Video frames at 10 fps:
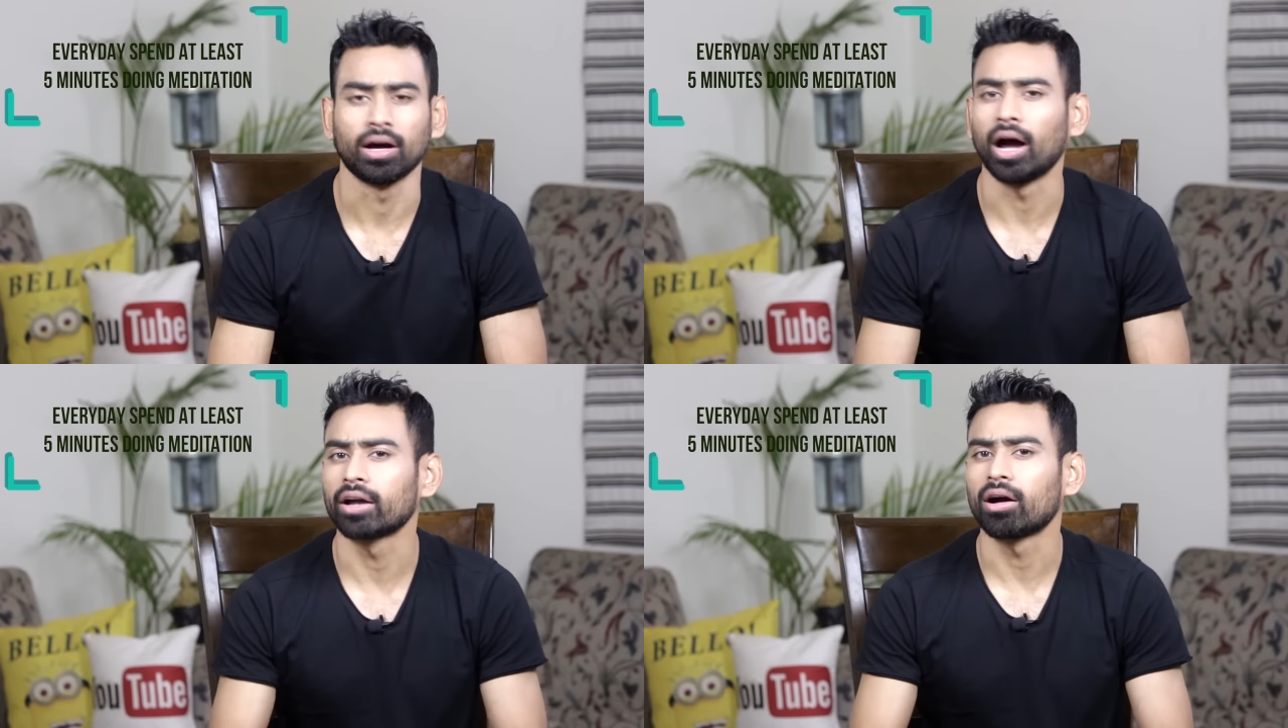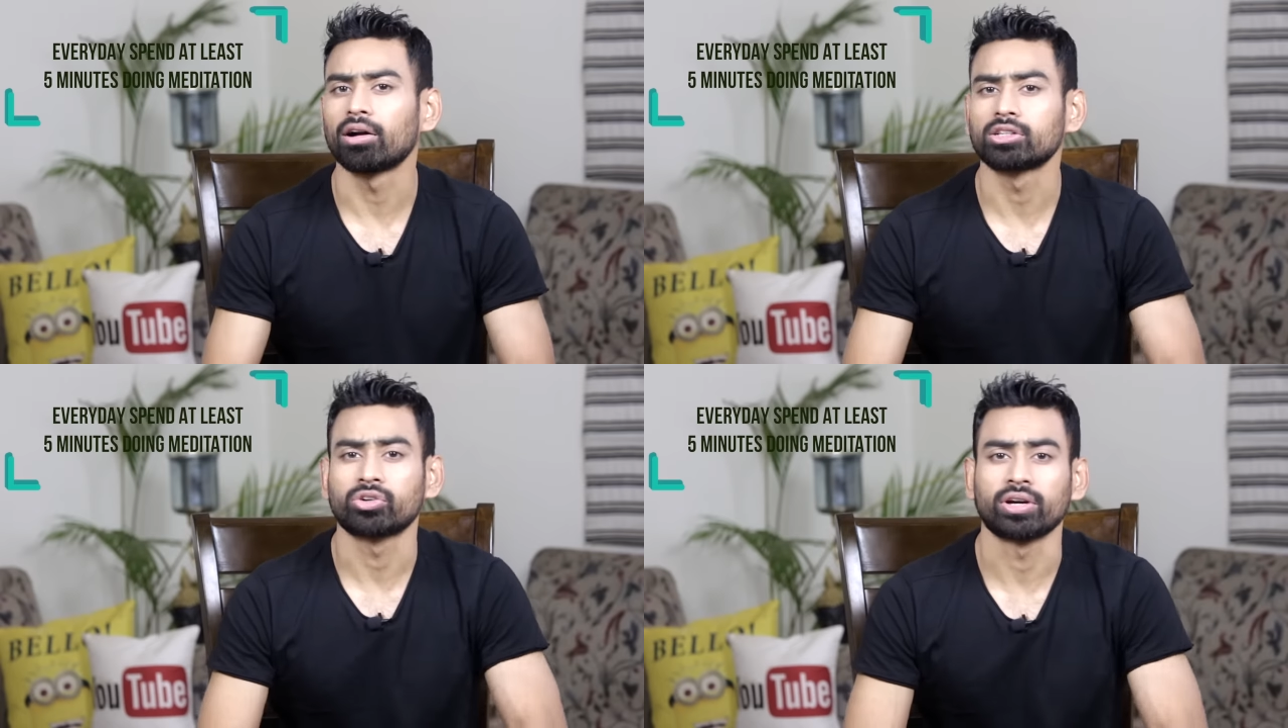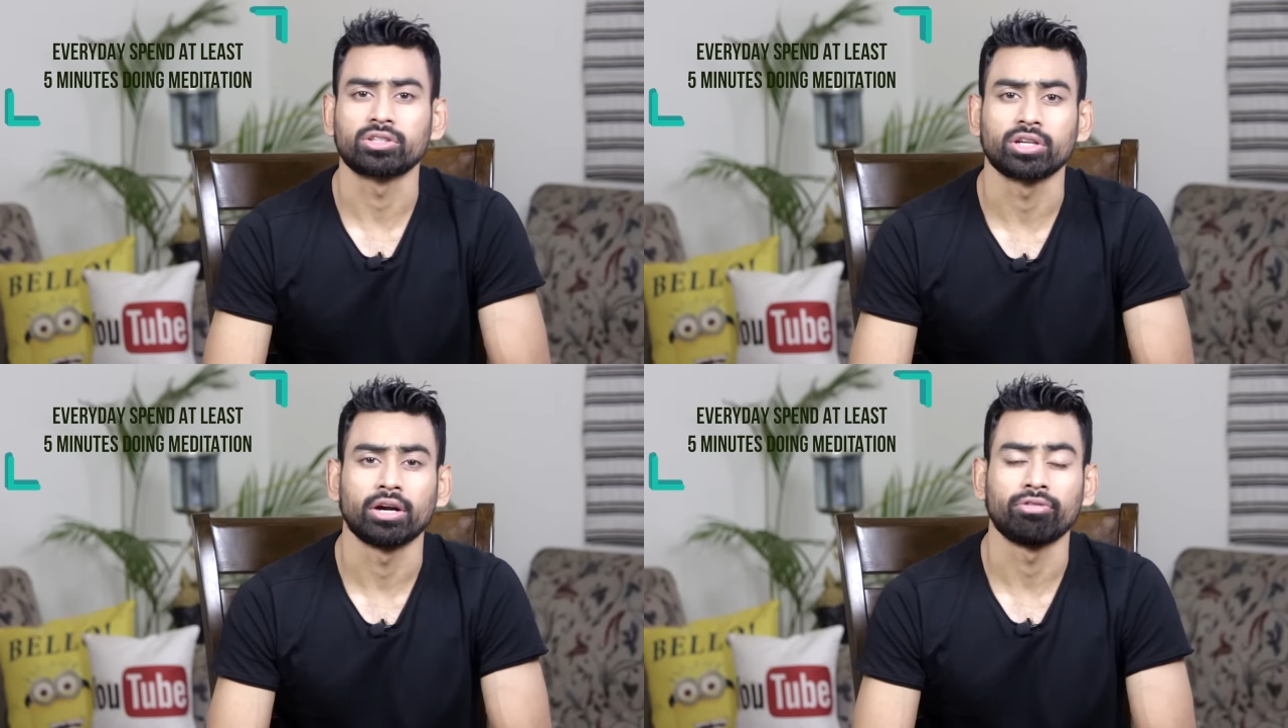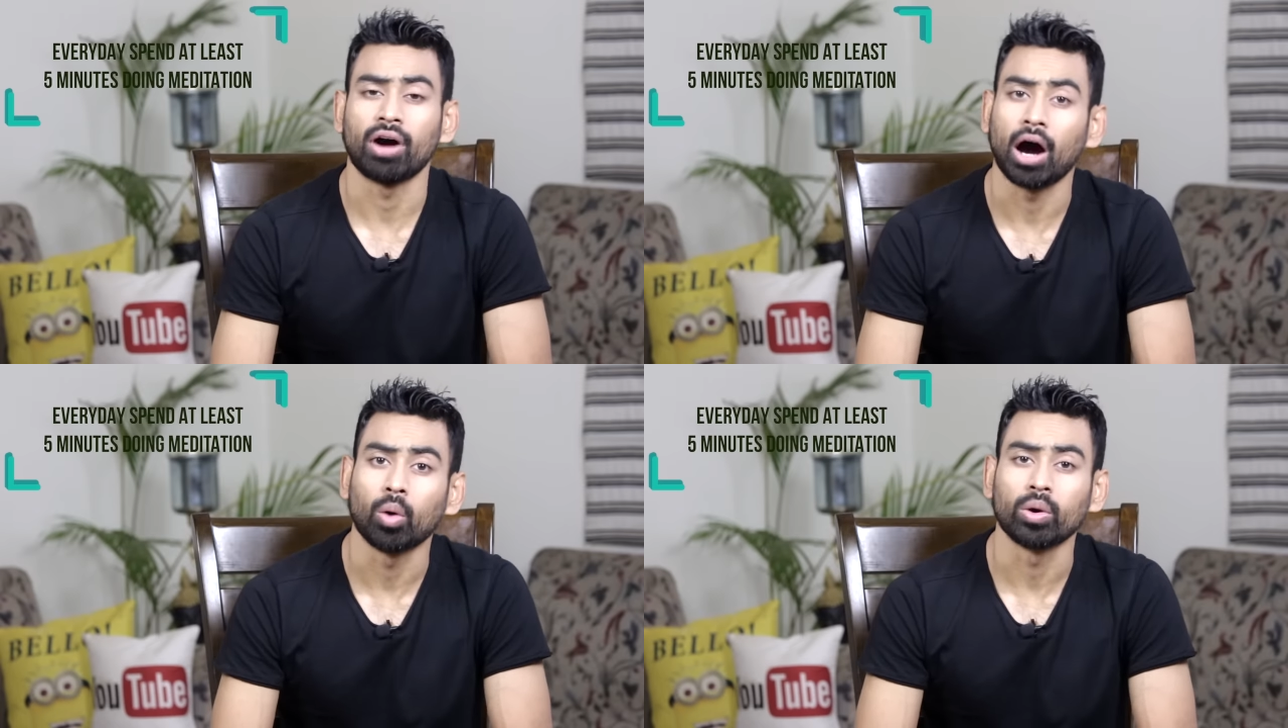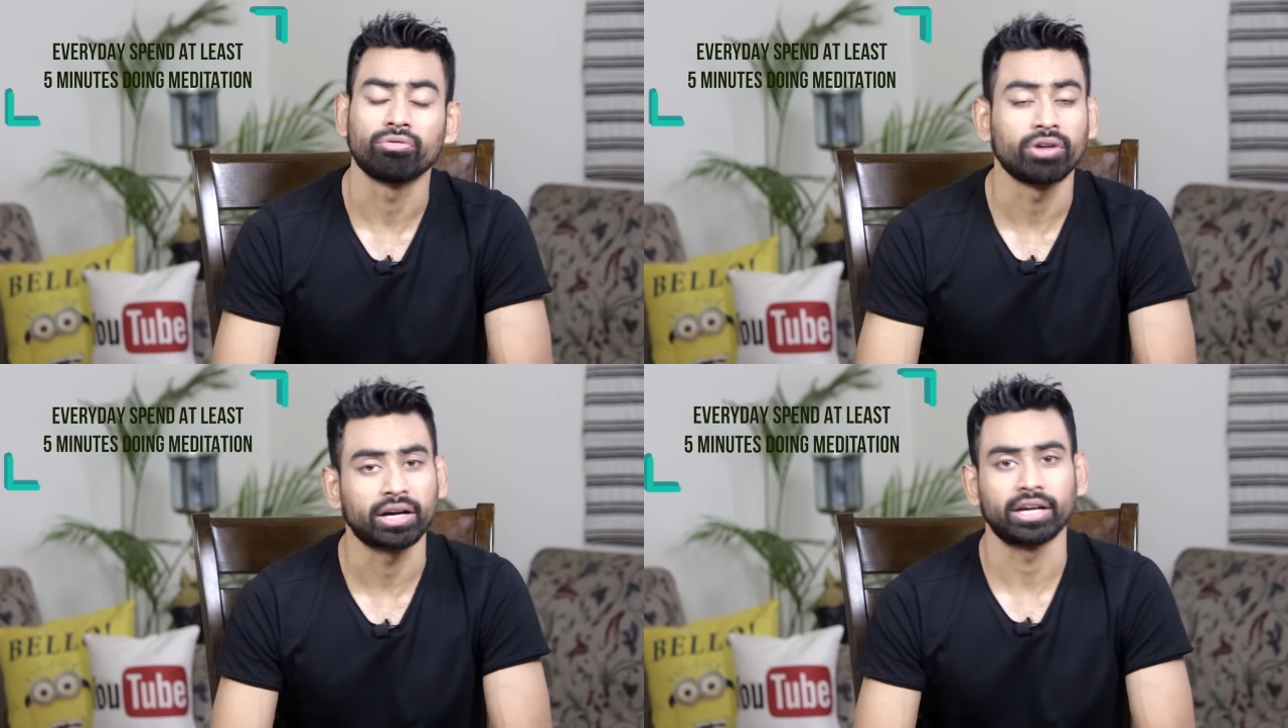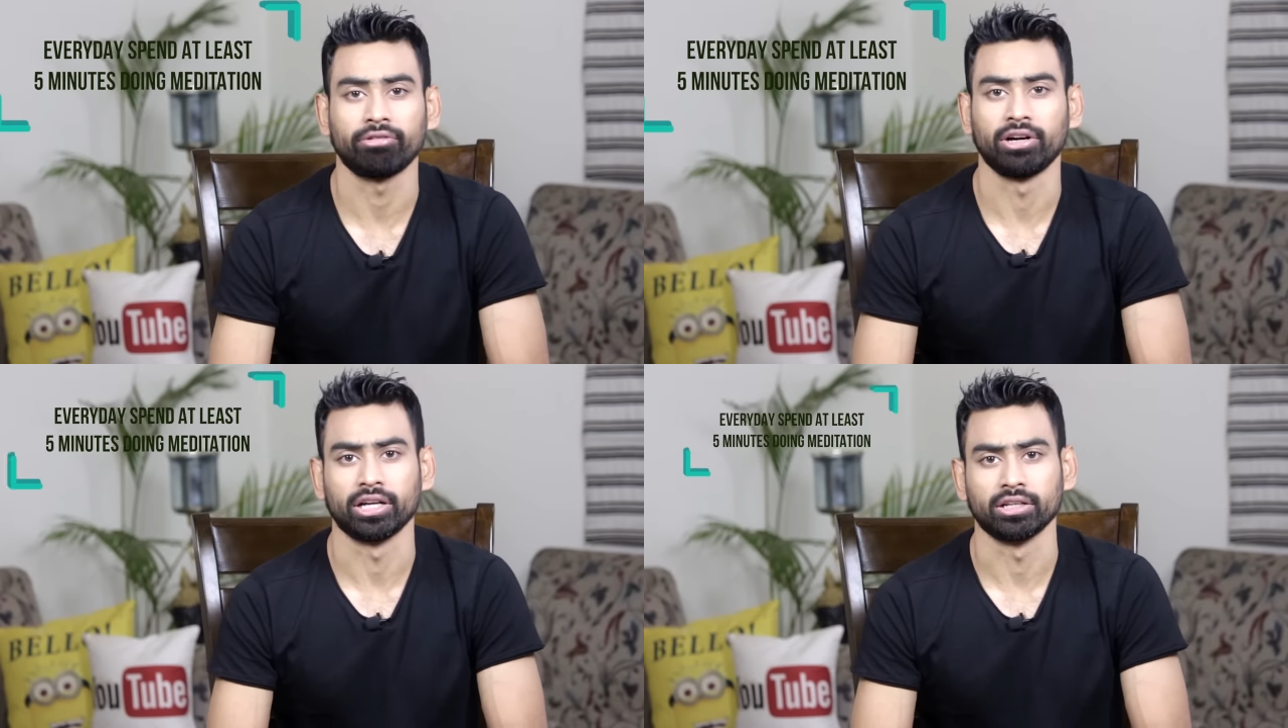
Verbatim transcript: I can't stress enough how effective it